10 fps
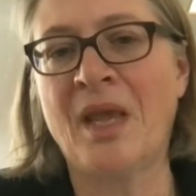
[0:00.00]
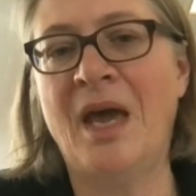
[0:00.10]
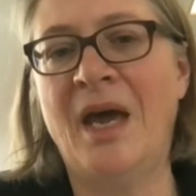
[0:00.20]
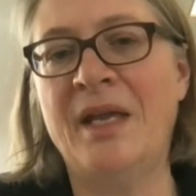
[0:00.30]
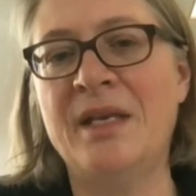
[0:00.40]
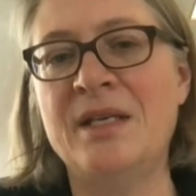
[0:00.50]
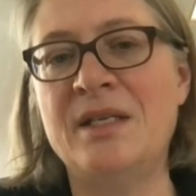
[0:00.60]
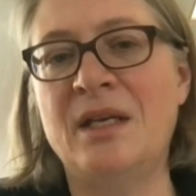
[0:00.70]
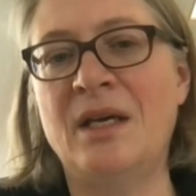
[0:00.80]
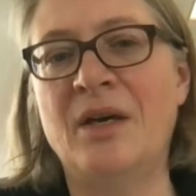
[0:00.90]
and
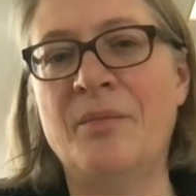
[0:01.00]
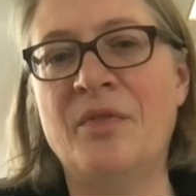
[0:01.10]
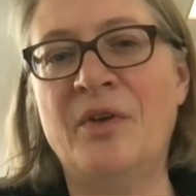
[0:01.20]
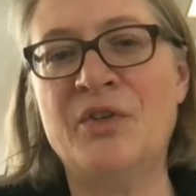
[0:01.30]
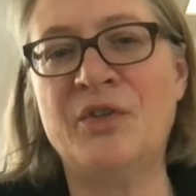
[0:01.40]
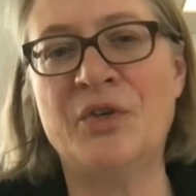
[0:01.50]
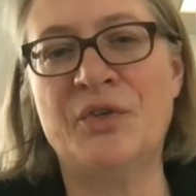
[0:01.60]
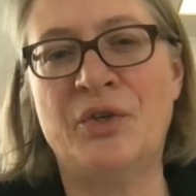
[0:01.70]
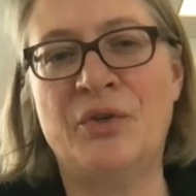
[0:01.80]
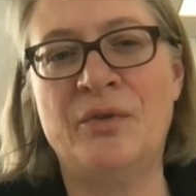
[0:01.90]
there's also
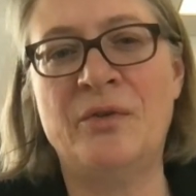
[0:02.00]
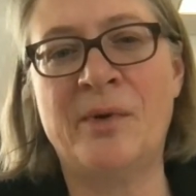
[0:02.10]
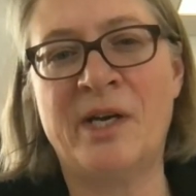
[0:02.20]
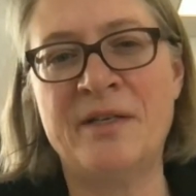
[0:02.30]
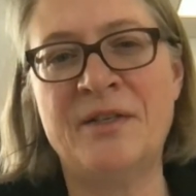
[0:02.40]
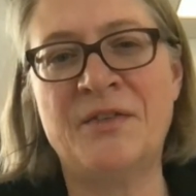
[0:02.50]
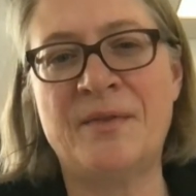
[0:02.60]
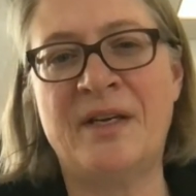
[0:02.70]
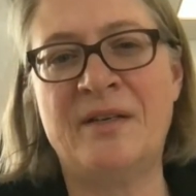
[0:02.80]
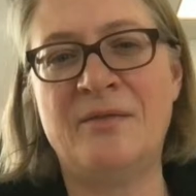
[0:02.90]
acute awareness
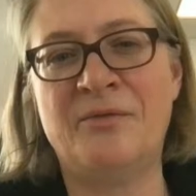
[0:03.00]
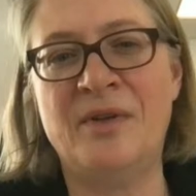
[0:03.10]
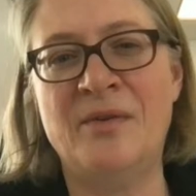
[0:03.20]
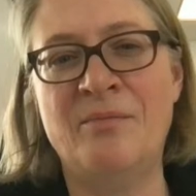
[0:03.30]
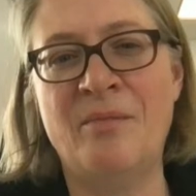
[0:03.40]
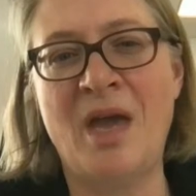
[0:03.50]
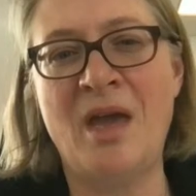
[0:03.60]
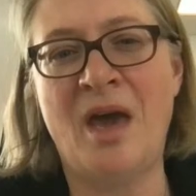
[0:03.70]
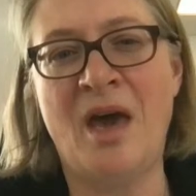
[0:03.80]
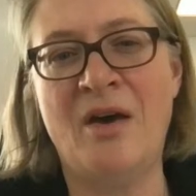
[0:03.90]
that we may
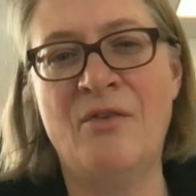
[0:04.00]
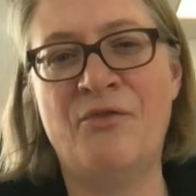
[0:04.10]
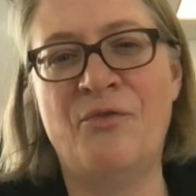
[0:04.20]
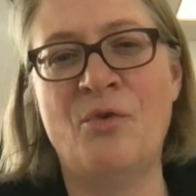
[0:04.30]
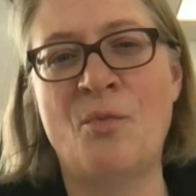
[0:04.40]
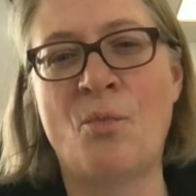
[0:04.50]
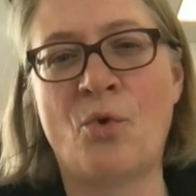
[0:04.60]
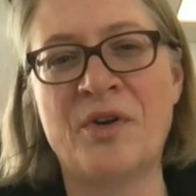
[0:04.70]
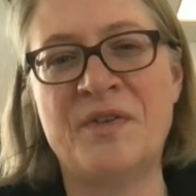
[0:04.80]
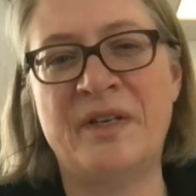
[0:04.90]
have
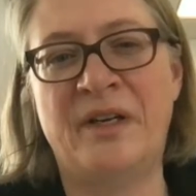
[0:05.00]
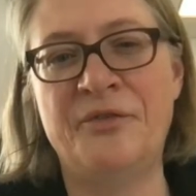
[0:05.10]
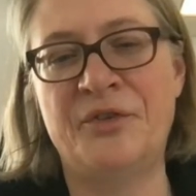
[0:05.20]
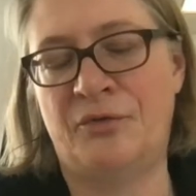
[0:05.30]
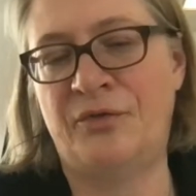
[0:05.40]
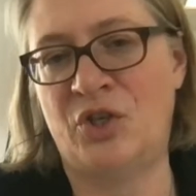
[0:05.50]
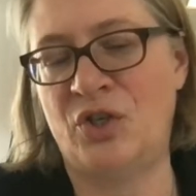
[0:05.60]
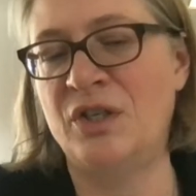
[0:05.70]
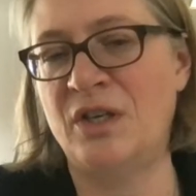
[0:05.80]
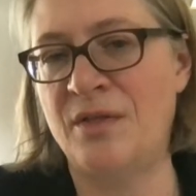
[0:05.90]
more
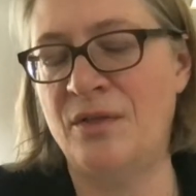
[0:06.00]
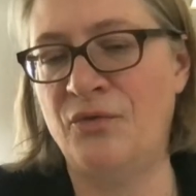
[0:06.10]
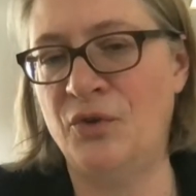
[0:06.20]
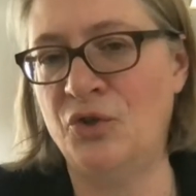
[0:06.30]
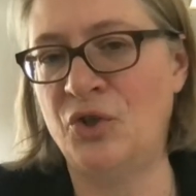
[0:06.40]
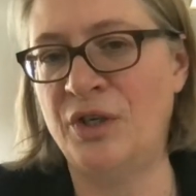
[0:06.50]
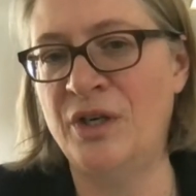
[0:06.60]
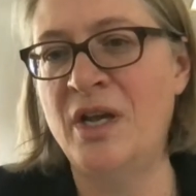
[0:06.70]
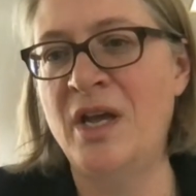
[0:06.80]
self-sufficient in the future.